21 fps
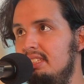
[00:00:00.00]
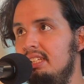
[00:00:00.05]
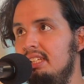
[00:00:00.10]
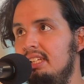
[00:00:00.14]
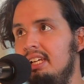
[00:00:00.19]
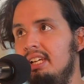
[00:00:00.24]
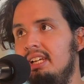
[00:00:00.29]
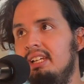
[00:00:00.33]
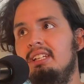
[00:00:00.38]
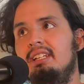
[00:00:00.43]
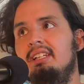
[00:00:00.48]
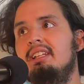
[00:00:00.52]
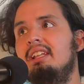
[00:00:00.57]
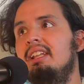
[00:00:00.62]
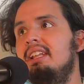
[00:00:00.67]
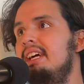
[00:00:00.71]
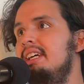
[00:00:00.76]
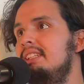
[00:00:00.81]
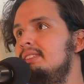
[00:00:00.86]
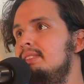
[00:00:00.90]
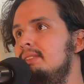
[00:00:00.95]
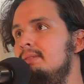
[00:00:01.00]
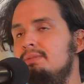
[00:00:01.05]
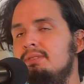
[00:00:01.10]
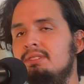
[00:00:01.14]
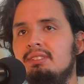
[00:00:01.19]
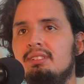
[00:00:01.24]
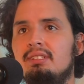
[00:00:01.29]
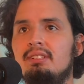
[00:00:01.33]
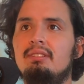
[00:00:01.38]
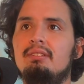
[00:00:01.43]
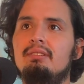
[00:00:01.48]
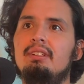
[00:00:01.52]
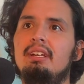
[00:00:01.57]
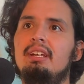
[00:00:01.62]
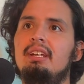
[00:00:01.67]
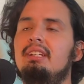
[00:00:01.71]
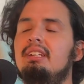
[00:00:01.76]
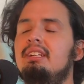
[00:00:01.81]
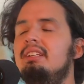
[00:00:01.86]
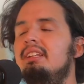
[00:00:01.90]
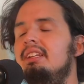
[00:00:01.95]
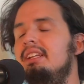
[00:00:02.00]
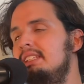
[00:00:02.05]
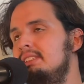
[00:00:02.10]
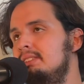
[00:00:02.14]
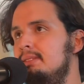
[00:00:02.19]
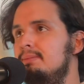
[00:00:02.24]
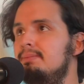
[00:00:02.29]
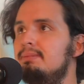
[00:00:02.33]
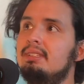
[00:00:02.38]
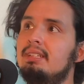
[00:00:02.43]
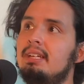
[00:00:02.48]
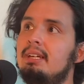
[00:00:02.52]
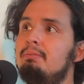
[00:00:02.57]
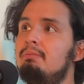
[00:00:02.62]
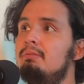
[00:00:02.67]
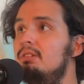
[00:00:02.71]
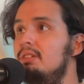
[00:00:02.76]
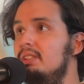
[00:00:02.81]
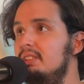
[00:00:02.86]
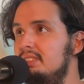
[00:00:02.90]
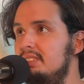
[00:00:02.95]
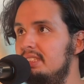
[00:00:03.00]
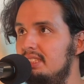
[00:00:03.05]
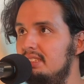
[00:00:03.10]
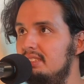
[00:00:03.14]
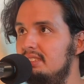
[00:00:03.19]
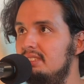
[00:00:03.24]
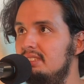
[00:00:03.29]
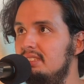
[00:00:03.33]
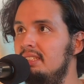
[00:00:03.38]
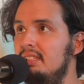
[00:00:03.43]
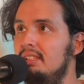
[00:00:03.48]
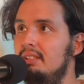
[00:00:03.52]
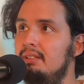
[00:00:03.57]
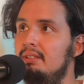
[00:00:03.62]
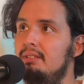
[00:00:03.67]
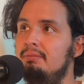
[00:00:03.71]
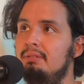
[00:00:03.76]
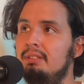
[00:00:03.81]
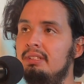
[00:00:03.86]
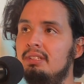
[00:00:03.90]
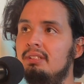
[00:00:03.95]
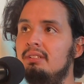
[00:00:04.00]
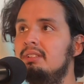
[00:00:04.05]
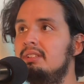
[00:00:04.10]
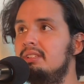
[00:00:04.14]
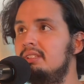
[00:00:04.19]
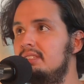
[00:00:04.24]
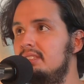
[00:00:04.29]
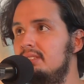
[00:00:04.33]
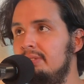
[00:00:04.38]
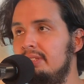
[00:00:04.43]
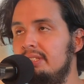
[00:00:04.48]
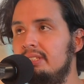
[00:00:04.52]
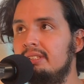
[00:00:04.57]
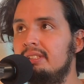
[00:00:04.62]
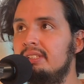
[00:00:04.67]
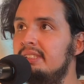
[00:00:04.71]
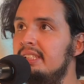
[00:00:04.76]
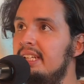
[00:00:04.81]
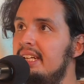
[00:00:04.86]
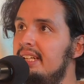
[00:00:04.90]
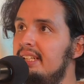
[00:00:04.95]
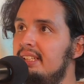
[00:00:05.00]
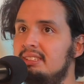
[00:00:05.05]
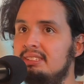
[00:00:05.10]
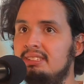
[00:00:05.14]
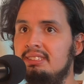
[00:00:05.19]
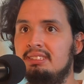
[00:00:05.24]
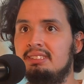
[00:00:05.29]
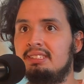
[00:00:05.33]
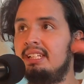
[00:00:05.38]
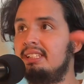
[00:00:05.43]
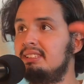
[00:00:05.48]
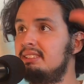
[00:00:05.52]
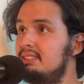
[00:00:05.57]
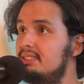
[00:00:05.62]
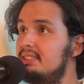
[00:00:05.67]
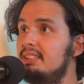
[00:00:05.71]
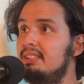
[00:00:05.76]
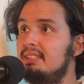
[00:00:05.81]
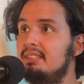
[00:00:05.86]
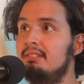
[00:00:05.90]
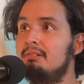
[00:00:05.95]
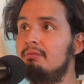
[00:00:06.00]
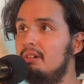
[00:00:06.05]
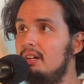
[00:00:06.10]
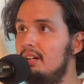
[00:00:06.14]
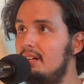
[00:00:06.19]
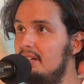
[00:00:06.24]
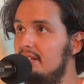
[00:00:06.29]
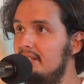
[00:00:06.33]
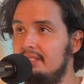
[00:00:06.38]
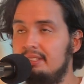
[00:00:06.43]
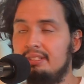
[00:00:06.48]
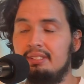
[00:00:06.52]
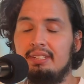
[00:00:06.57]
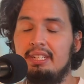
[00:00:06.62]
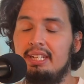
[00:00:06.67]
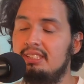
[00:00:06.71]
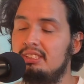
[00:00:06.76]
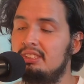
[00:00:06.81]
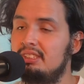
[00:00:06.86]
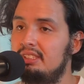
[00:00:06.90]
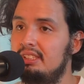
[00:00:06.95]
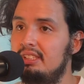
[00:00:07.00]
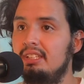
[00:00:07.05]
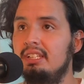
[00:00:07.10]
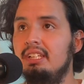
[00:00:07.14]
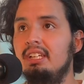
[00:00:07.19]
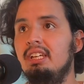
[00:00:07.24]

And then the last episode, got more intense. You know, with all the Titans got stuck in the wall and all that shit.